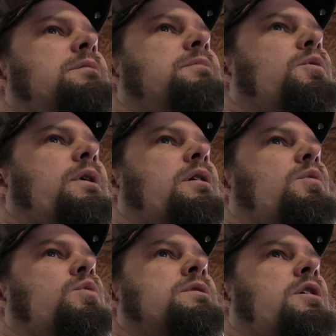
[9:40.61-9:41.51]
But
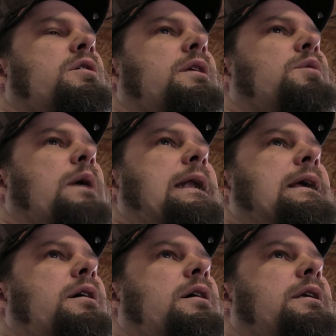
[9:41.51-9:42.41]
we're currently
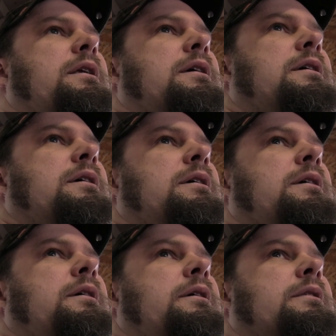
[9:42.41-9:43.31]
waiting on
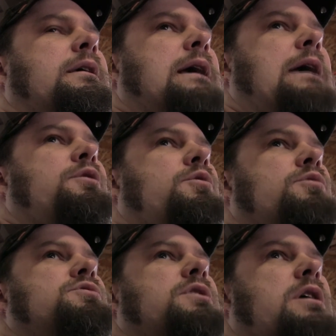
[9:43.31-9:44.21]
the guy who
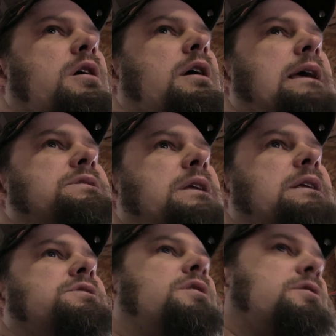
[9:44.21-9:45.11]
owns the car. Has it
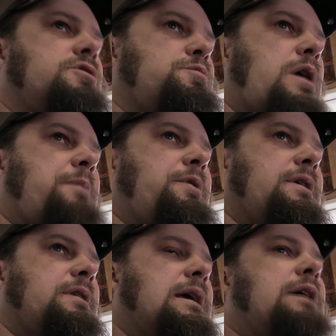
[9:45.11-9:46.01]
at his uncle's
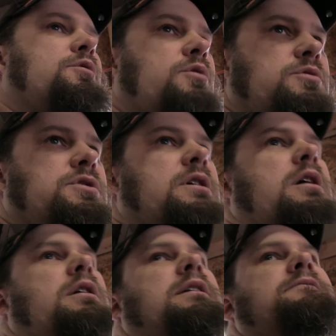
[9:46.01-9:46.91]
property. The guy who owns the
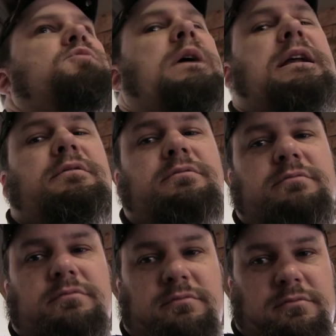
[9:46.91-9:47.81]
car lives way
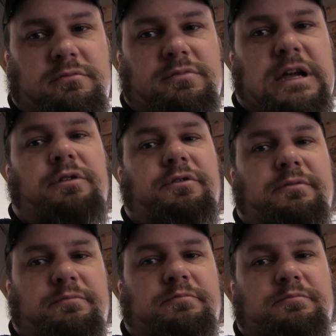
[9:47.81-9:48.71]
down
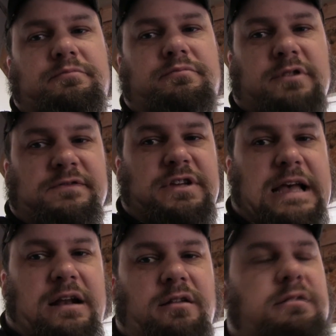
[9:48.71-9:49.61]
south of
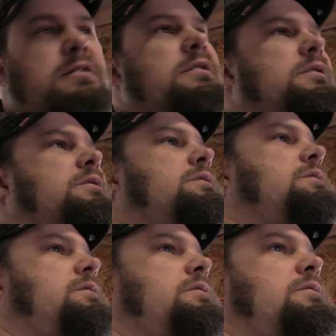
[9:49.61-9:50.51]
Seattle,
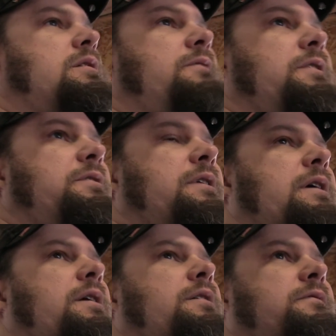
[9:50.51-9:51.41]
Covington
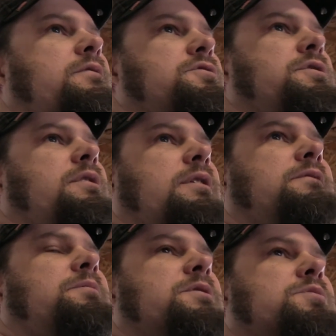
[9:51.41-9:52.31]
area, for those of you that
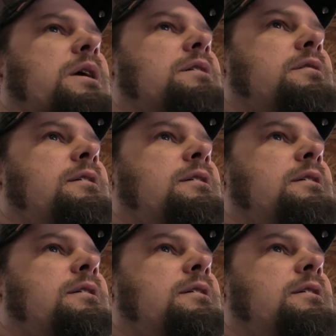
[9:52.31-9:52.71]
live up this way.